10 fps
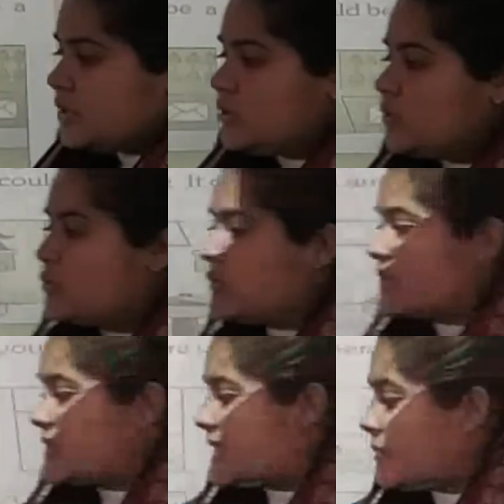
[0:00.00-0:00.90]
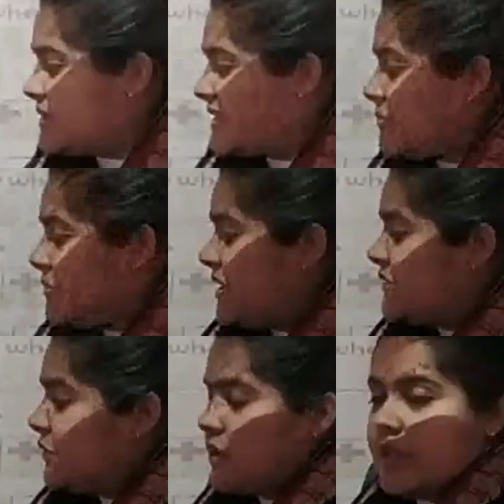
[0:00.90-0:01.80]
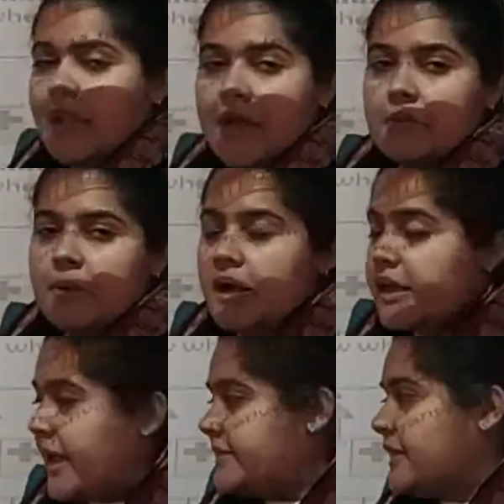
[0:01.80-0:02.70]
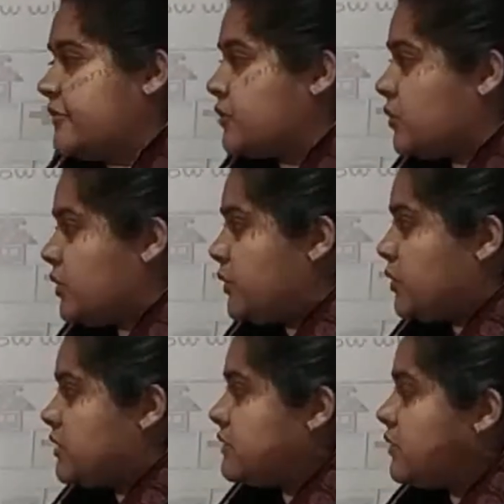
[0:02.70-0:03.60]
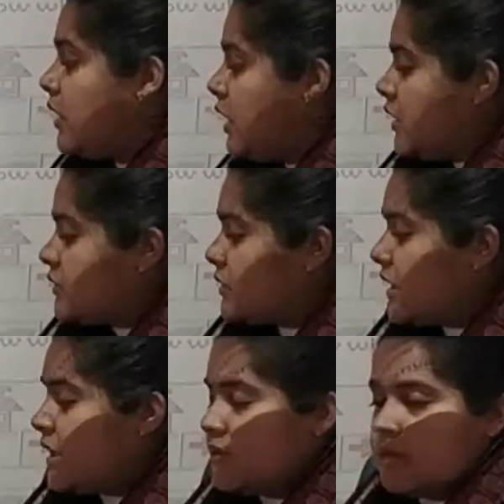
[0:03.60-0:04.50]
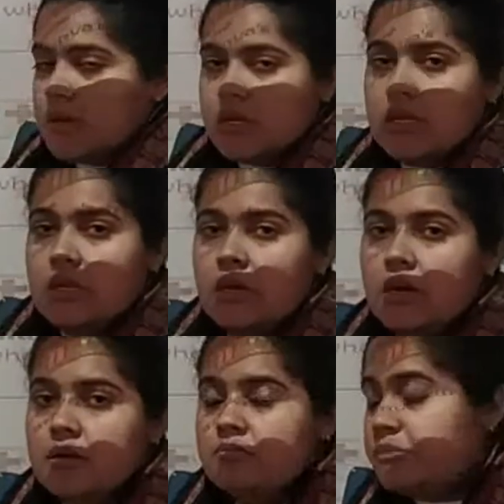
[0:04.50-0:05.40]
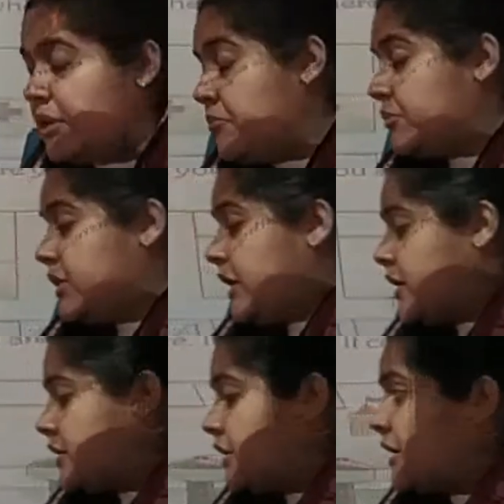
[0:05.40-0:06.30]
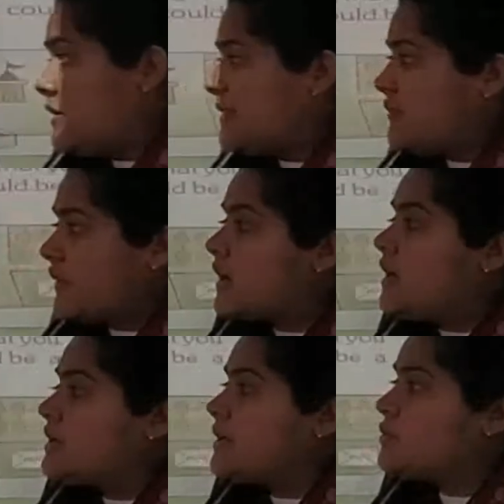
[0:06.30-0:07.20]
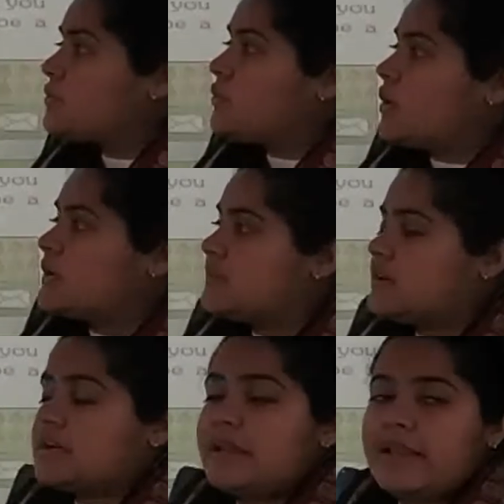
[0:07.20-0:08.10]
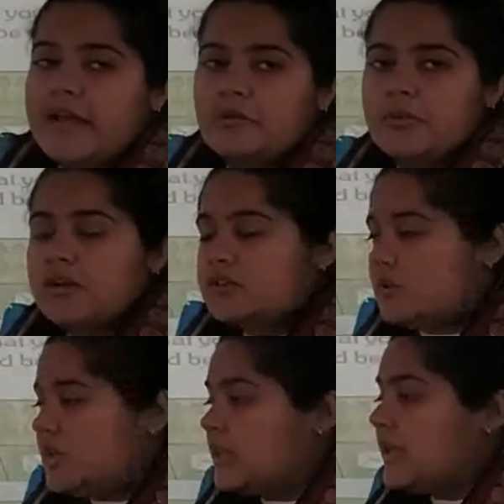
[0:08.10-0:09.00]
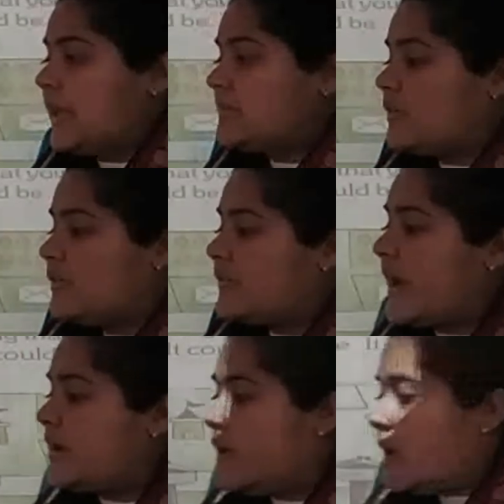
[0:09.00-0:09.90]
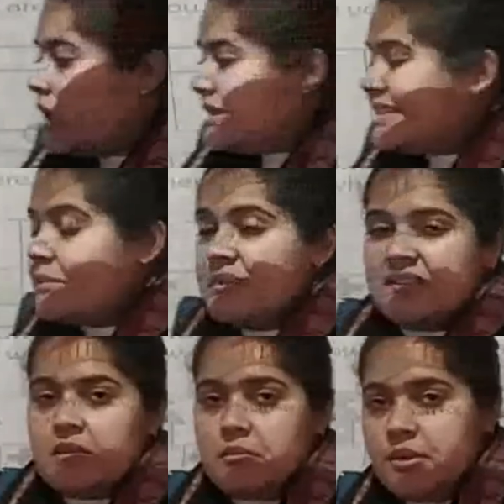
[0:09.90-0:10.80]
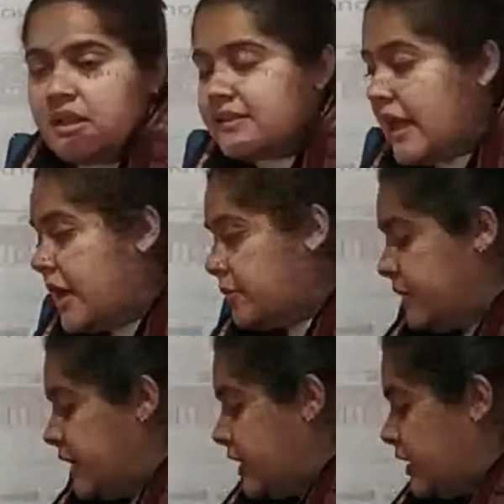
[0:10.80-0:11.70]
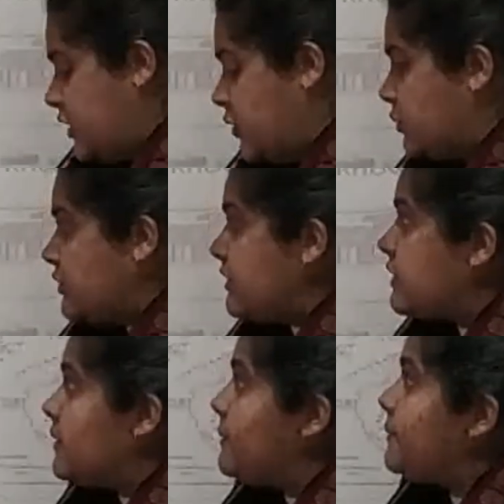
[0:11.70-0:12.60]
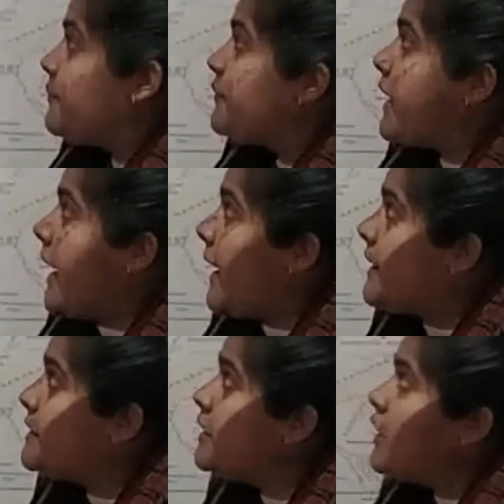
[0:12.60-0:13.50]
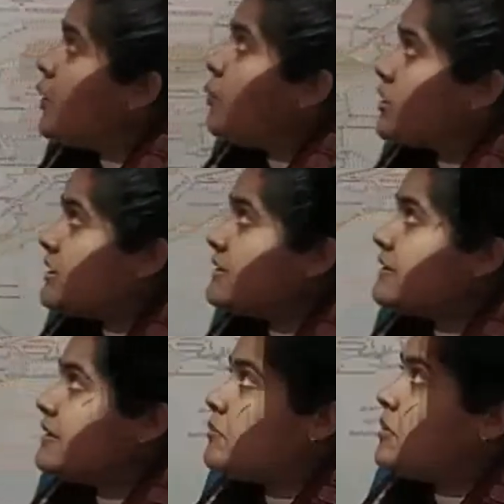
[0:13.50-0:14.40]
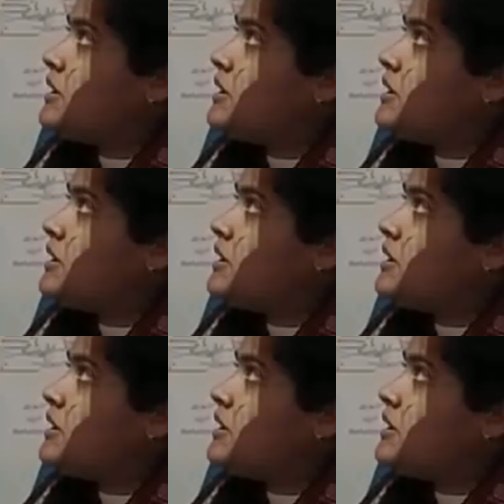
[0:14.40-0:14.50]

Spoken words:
used some symbols for the landmark, as I've told you also. So there are certain there is difficulty to draw certain landmarks. So in case of that, some symbols are being used. And what is a symbol?